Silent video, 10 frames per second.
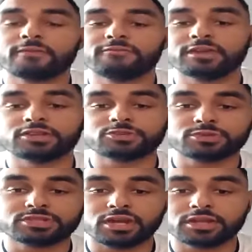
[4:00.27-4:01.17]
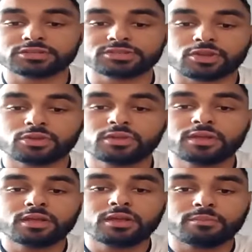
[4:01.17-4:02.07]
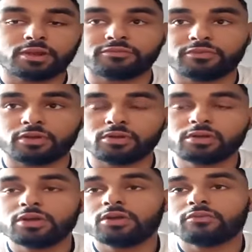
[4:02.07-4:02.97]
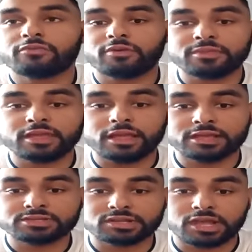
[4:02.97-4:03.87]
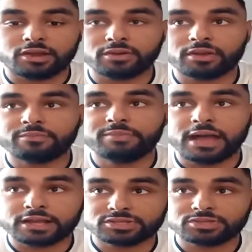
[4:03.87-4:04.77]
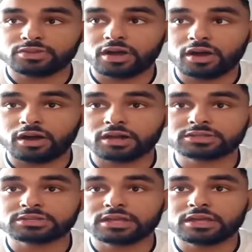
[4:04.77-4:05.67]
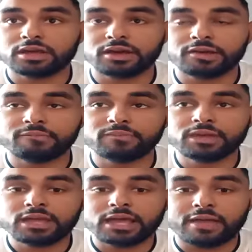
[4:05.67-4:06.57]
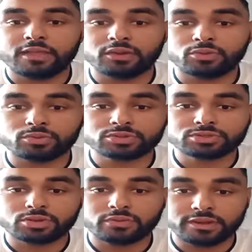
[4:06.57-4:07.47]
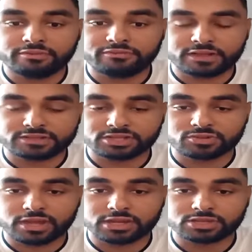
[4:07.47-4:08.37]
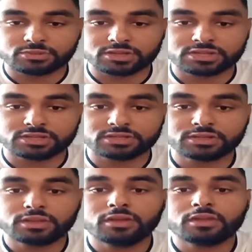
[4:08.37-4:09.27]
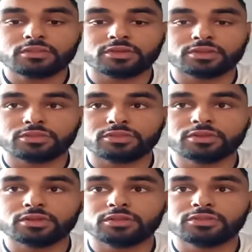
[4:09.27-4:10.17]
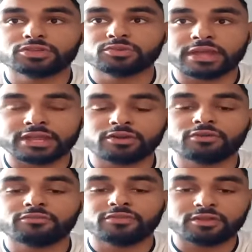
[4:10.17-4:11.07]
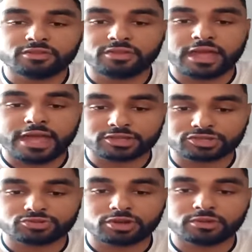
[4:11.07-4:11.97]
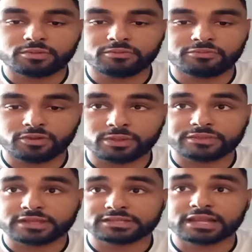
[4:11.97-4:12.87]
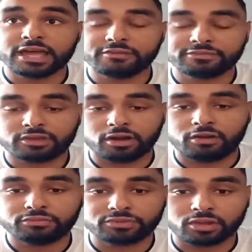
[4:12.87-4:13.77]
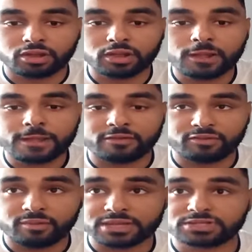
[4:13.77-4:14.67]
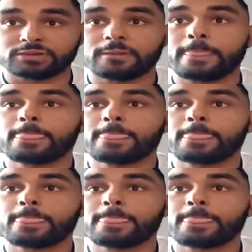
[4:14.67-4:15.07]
venous return, so blood flow from the injured area back to the heart, and then also lymphatic drainage, which is the draining of the extra fluid that's left after inflammation.